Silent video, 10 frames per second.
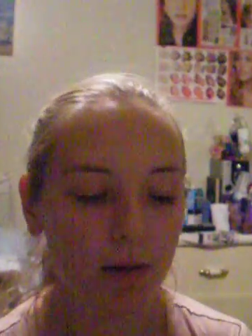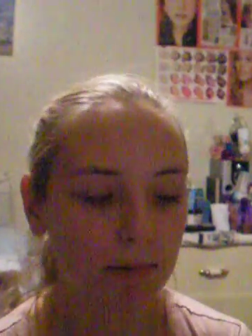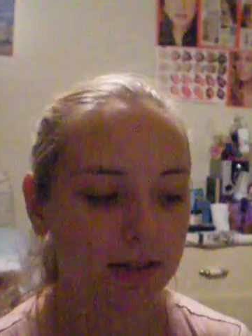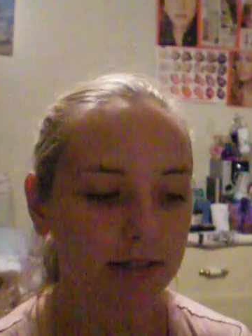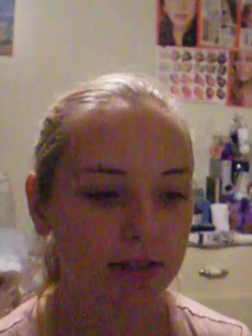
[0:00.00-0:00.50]

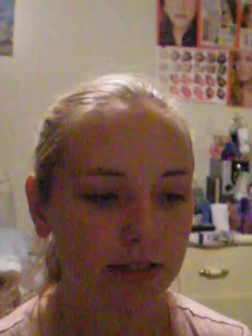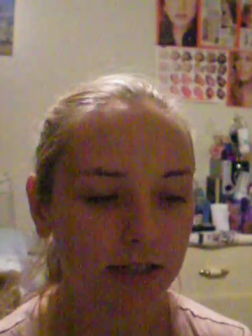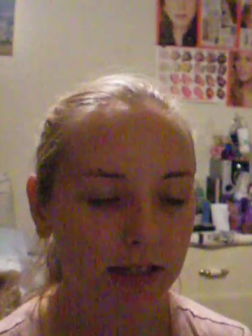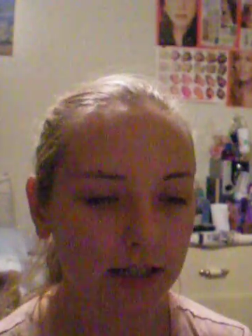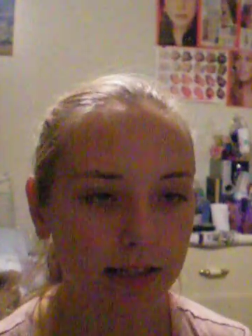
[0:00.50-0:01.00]
because it's
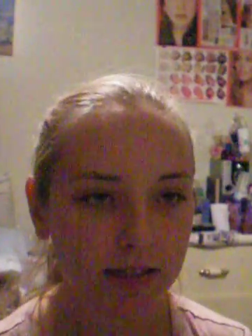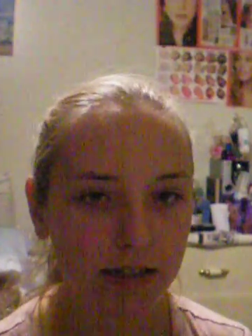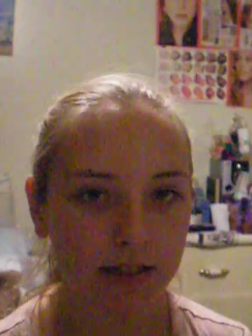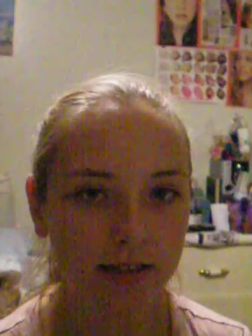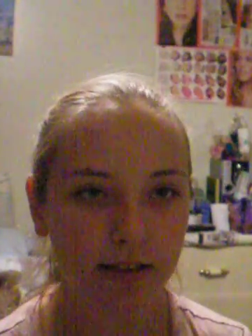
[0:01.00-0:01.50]

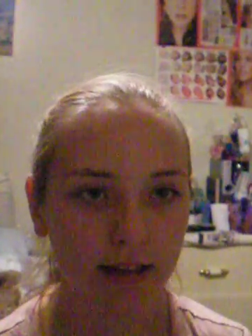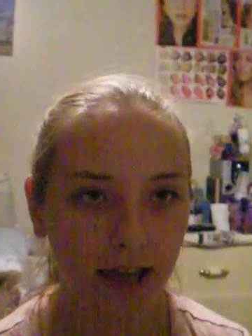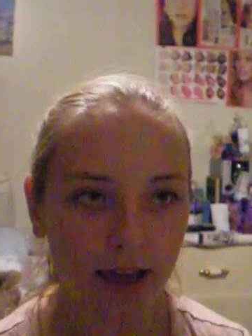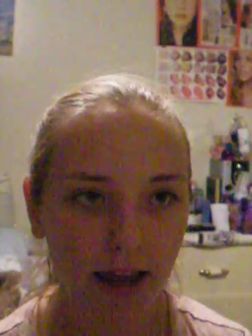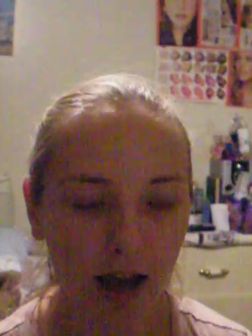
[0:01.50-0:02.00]
easy to
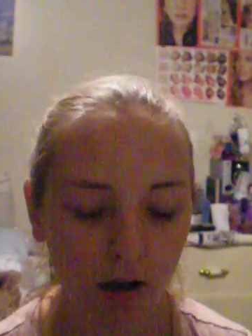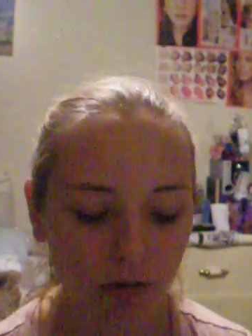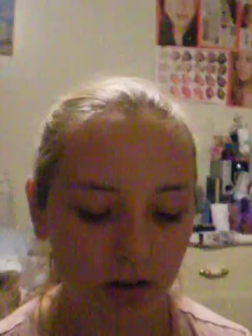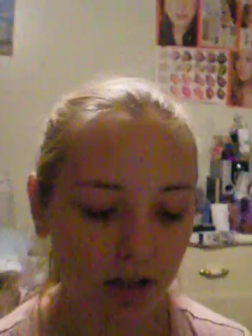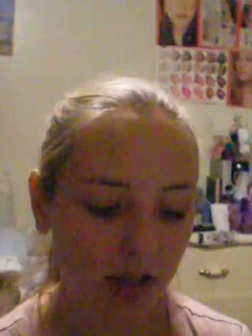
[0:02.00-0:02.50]
lay it
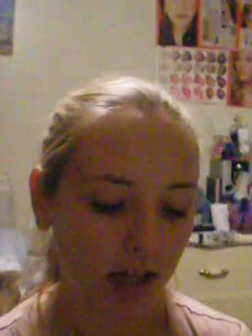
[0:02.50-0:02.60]
out,